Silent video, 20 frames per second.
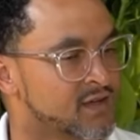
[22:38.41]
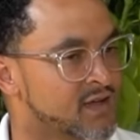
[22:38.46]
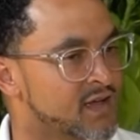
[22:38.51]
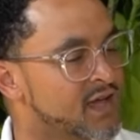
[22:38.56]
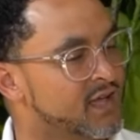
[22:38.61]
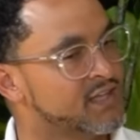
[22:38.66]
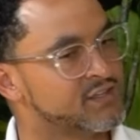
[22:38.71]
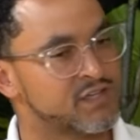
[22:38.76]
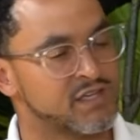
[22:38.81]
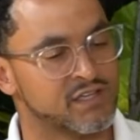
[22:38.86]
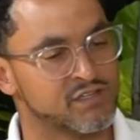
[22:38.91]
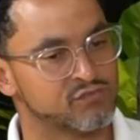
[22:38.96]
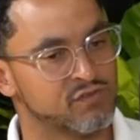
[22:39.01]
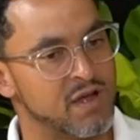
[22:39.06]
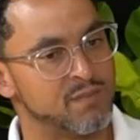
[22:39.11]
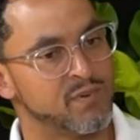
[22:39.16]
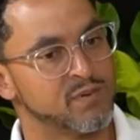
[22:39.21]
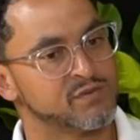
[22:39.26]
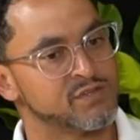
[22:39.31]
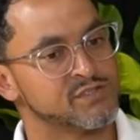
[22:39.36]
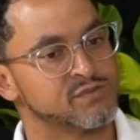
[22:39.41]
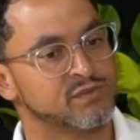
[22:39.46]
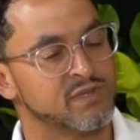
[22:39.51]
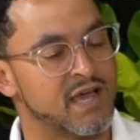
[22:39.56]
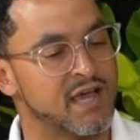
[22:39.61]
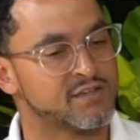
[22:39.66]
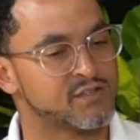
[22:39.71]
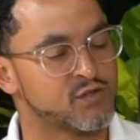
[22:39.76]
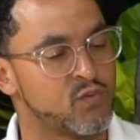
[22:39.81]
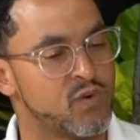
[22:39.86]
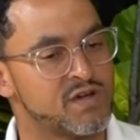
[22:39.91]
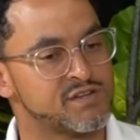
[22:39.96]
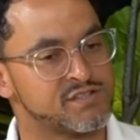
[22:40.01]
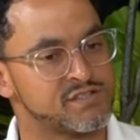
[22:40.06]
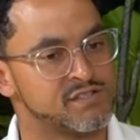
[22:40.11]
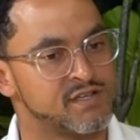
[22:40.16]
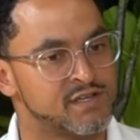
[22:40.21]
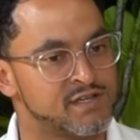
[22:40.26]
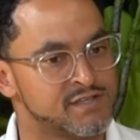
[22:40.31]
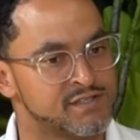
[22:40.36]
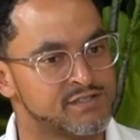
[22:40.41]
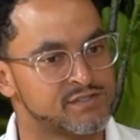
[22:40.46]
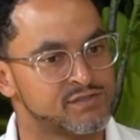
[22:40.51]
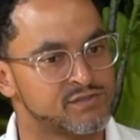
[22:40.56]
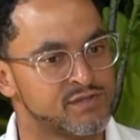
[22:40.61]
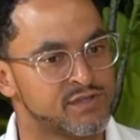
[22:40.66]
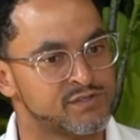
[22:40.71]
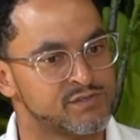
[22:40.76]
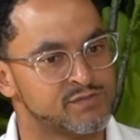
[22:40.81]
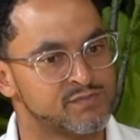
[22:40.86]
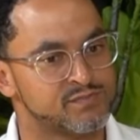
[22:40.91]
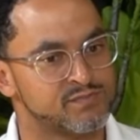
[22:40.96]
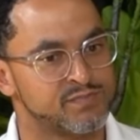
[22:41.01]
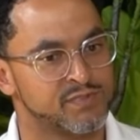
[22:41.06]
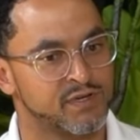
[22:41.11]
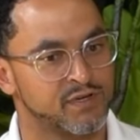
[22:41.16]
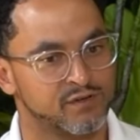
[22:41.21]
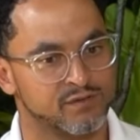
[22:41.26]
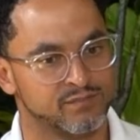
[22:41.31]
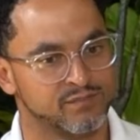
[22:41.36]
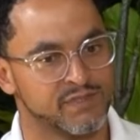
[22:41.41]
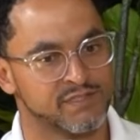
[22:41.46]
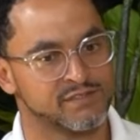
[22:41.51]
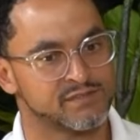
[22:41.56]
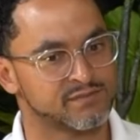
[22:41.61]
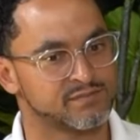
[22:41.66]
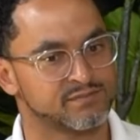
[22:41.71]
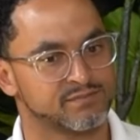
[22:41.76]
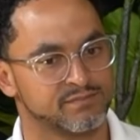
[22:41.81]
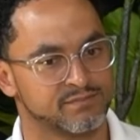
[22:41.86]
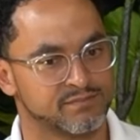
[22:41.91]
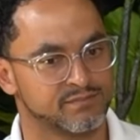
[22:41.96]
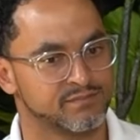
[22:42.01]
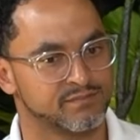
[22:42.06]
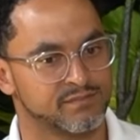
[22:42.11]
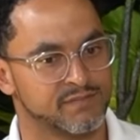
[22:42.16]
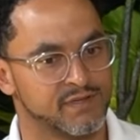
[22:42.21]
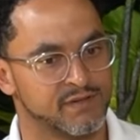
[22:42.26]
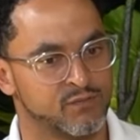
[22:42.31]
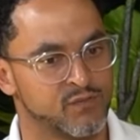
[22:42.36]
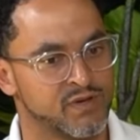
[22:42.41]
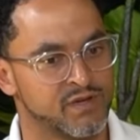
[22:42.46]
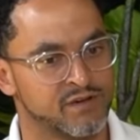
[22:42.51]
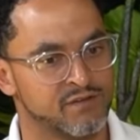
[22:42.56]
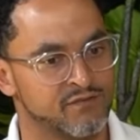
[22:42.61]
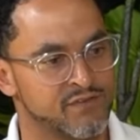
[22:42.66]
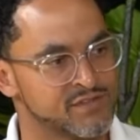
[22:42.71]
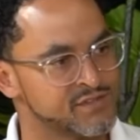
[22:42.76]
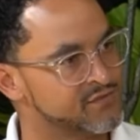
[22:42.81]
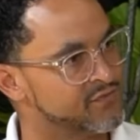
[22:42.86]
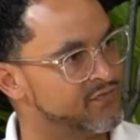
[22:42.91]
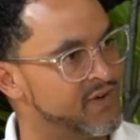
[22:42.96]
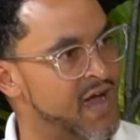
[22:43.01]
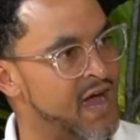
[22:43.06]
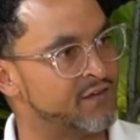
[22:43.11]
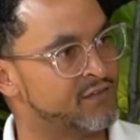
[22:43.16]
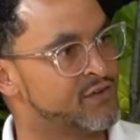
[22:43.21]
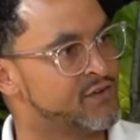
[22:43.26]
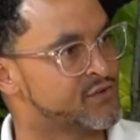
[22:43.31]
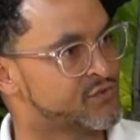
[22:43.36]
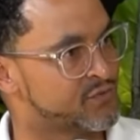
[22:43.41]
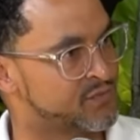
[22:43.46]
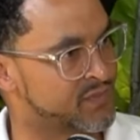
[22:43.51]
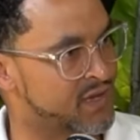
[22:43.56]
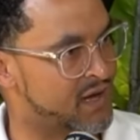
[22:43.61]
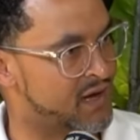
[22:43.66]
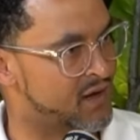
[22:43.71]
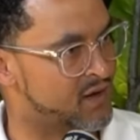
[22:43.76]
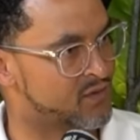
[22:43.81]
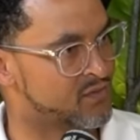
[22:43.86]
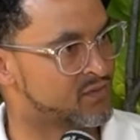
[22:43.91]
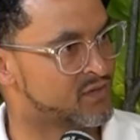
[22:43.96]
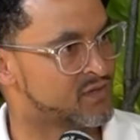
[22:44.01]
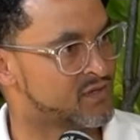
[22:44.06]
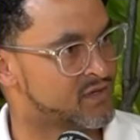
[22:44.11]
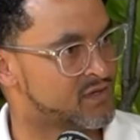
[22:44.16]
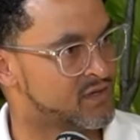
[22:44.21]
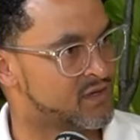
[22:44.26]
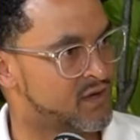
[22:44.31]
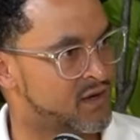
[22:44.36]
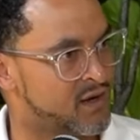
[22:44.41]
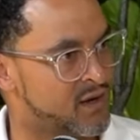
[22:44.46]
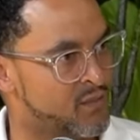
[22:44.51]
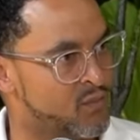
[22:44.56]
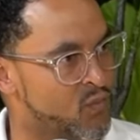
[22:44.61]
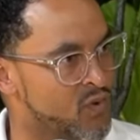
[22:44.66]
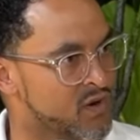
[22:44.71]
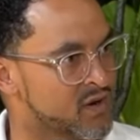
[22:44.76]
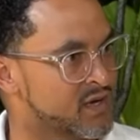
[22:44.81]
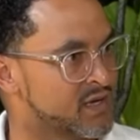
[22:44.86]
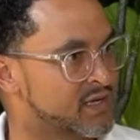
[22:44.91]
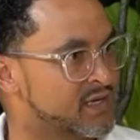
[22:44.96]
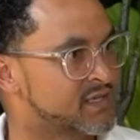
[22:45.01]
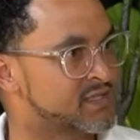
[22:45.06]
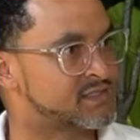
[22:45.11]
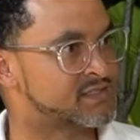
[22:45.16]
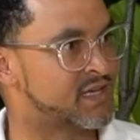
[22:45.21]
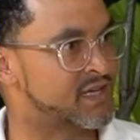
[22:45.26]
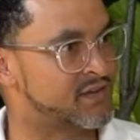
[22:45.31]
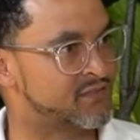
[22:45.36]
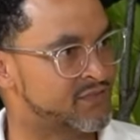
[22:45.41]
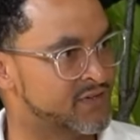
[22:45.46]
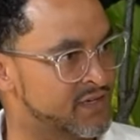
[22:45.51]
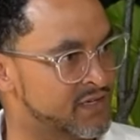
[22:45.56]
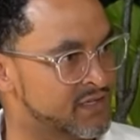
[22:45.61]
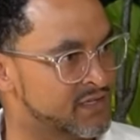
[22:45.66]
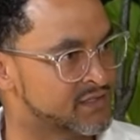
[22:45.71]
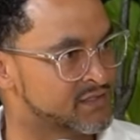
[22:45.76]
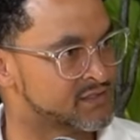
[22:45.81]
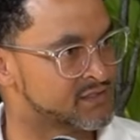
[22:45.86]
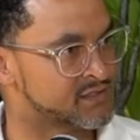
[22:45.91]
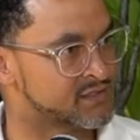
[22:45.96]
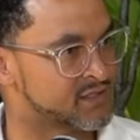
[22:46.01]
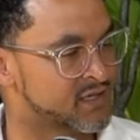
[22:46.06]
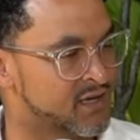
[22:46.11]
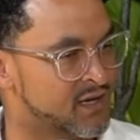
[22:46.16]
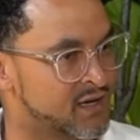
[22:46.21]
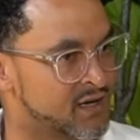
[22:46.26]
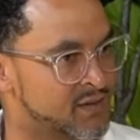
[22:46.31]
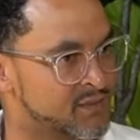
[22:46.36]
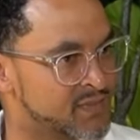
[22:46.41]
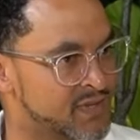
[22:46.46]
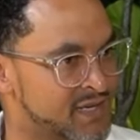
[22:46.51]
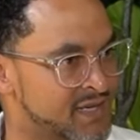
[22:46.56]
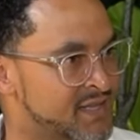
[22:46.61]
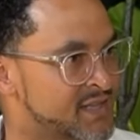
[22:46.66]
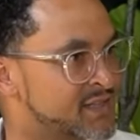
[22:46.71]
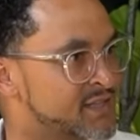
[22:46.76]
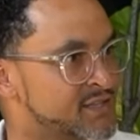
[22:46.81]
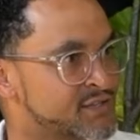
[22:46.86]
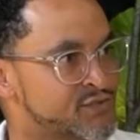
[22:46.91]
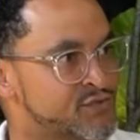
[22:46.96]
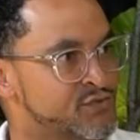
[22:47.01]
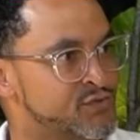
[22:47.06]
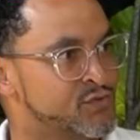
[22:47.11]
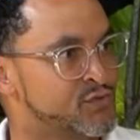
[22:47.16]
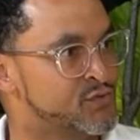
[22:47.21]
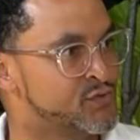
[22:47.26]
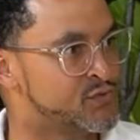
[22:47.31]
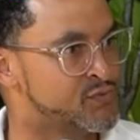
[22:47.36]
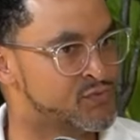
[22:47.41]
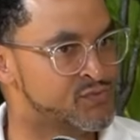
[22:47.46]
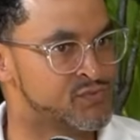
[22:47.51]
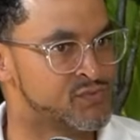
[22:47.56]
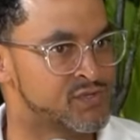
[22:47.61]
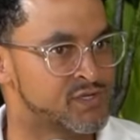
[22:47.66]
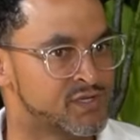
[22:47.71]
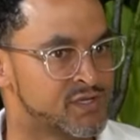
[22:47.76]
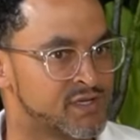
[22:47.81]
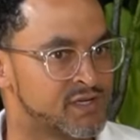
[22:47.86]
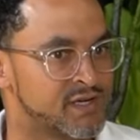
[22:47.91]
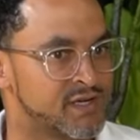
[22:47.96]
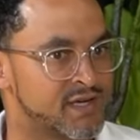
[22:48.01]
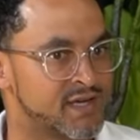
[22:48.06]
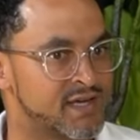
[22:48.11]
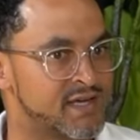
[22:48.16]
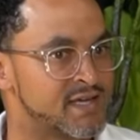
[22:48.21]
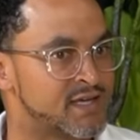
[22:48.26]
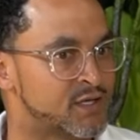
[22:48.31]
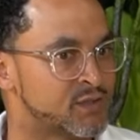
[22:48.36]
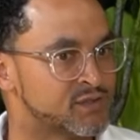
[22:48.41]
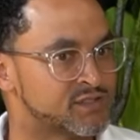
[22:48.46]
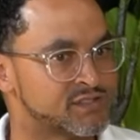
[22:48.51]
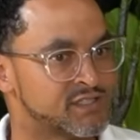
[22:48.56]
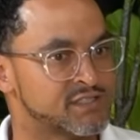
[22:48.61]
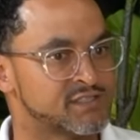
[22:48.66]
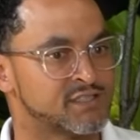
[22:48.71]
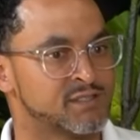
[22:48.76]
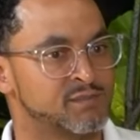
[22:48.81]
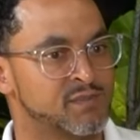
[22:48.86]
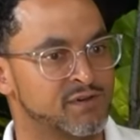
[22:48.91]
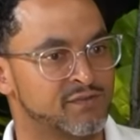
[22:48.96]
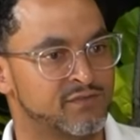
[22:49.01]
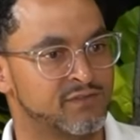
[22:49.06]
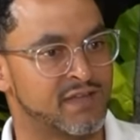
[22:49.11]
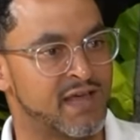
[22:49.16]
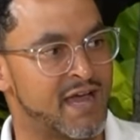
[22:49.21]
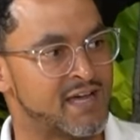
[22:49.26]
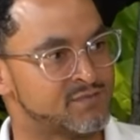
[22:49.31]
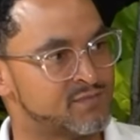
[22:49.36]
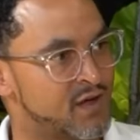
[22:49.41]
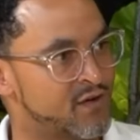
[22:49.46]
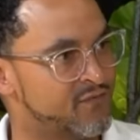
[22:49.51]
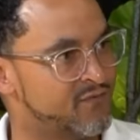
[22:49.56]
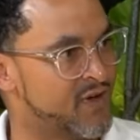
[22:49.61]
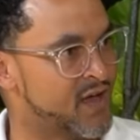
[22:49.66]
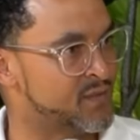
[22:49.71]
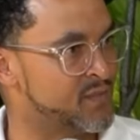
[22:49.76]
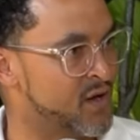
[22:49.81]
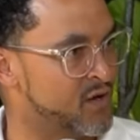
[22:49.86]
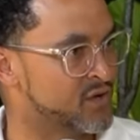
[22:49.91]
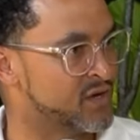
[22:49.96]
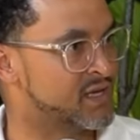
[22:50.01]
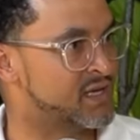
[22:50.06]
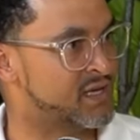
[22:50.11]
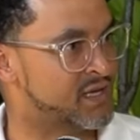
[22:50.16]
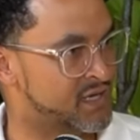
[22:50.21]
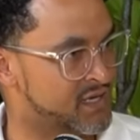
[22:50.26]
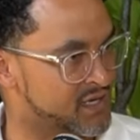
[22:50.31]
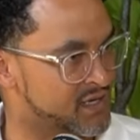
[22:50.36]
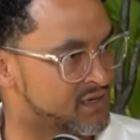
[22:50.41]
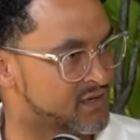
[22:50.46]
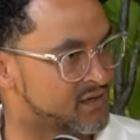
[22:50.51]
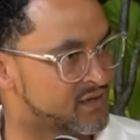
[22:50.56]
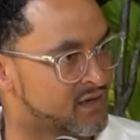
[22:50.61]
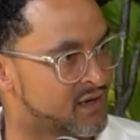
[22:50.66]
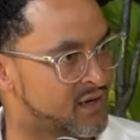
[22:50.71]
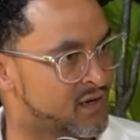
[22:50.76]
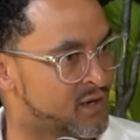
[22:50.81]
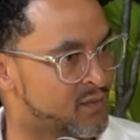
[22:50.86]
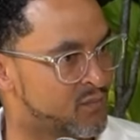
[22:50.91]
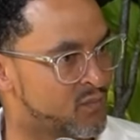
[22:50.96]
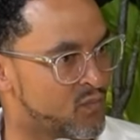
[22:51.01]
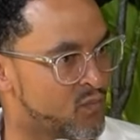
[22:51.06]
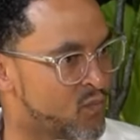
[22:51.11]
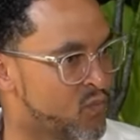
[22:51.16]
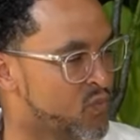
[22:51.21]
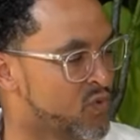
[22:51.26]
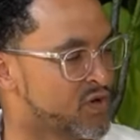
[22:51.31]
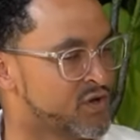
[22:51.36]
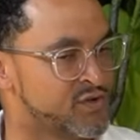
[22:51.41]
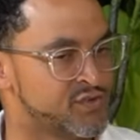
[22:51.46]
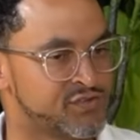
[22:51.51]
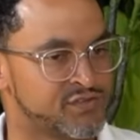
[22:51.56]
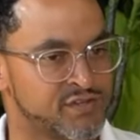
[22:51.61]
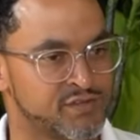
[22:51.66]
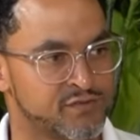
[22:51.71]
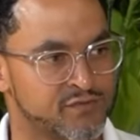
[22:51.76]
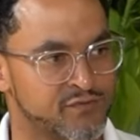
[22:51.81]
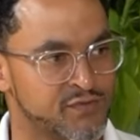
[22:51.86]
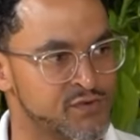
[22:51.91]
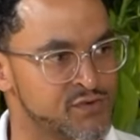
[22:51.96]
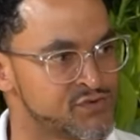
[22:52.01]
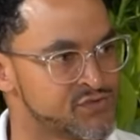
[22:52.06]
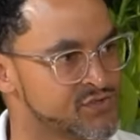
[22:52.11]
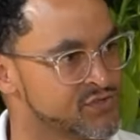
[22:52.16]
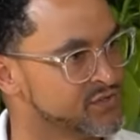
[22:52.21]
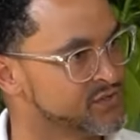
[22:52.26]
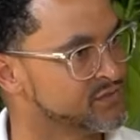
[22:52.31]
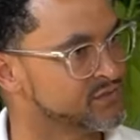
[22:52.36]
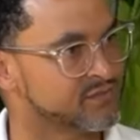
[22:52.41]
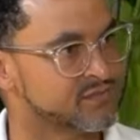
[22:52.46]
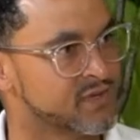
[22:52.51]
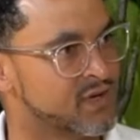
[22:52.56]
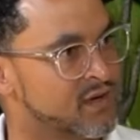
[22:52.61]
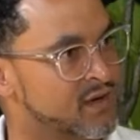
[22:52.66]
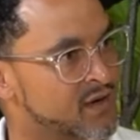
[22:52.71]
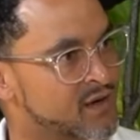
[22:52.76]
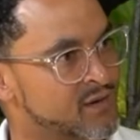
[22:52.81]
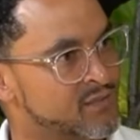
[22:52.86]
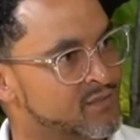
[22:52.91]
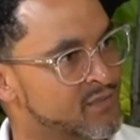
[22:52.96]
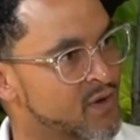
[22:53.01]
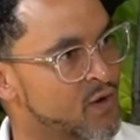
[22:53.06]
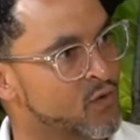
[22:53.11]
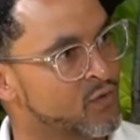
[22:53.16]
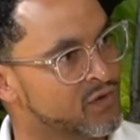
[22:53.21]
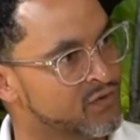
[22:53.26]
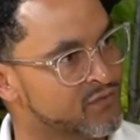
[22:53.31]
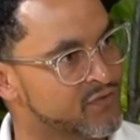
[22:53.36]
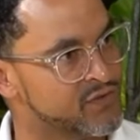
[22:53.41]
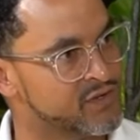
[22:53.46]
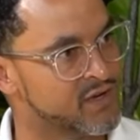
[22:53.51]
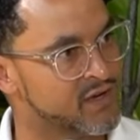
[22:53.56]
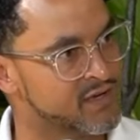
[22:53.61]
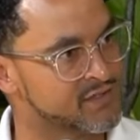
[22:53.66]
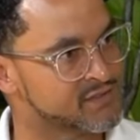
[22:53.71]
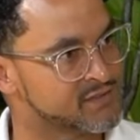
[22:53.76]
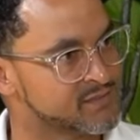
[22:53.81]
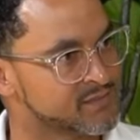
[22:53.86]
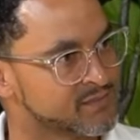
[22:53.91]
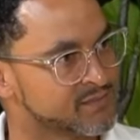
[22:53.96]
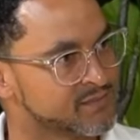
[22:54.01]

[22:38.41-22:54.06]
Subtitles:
And let's wrap up. Just the last question is if we can envision 5 years from now, where GigSafe is in this new ecosystem of last mile, final mile gig. What do you see the future holding for you guys?